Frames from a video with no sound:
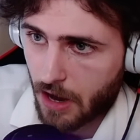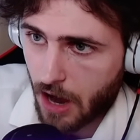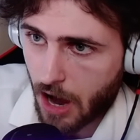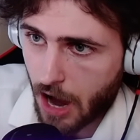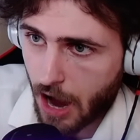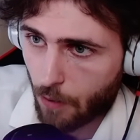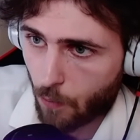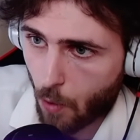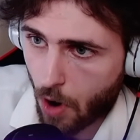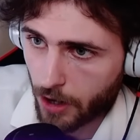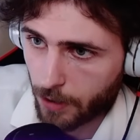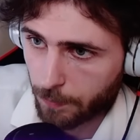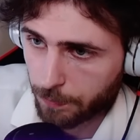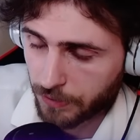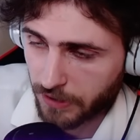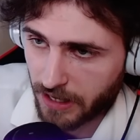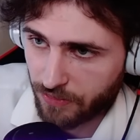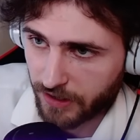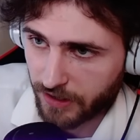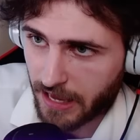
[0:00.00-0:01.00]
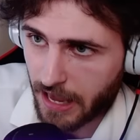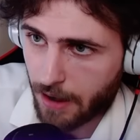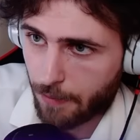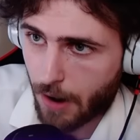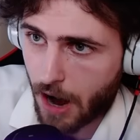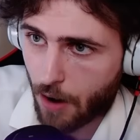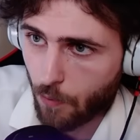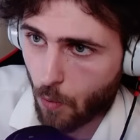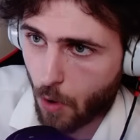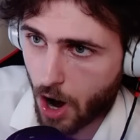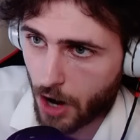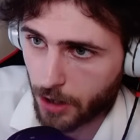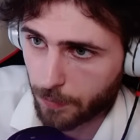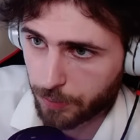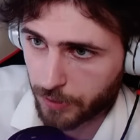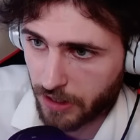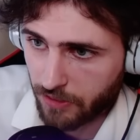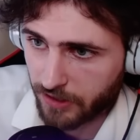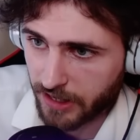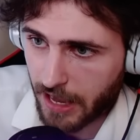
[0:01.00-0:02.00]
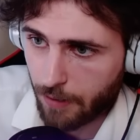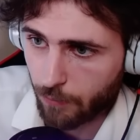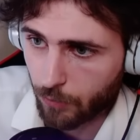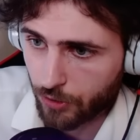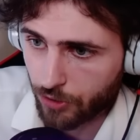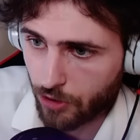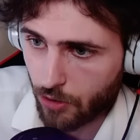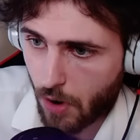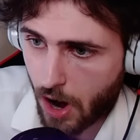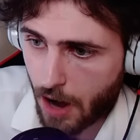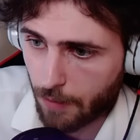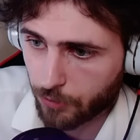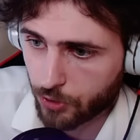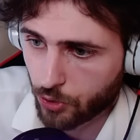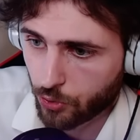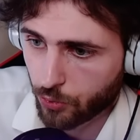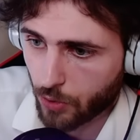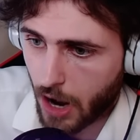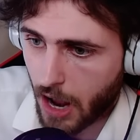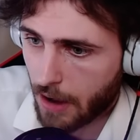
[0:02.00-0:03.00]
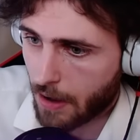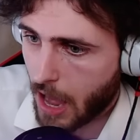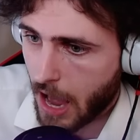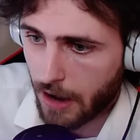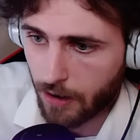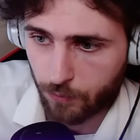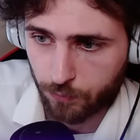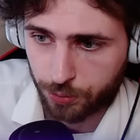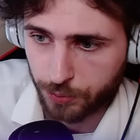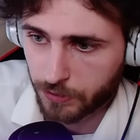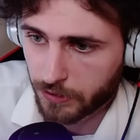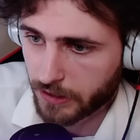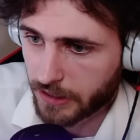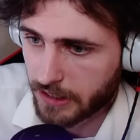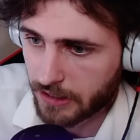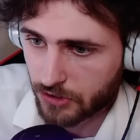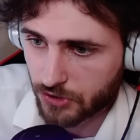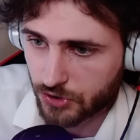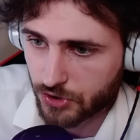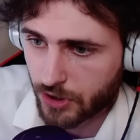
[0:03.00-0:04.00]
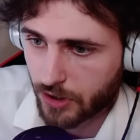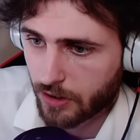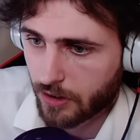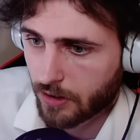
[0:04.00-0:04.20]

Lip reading: I want to play the game. I want to play the game with you. Please.